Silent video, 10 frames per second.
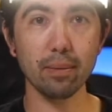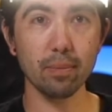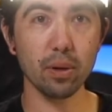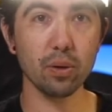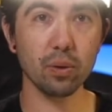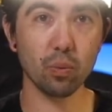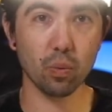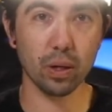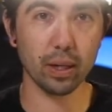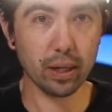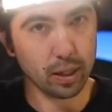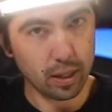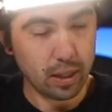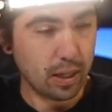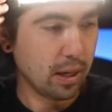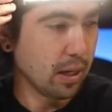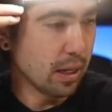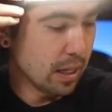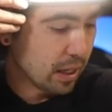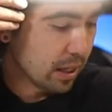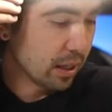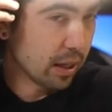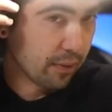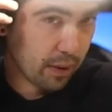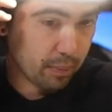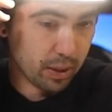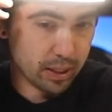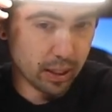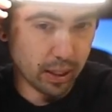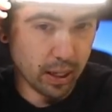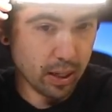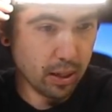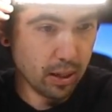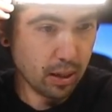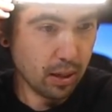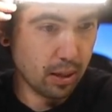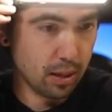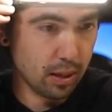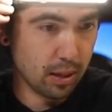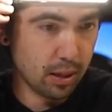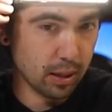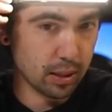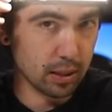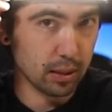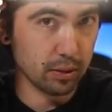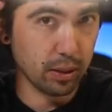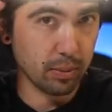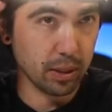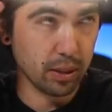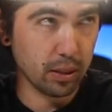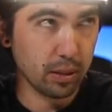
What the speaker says: mode 1, and then if I press it again, it gets a little dimmer.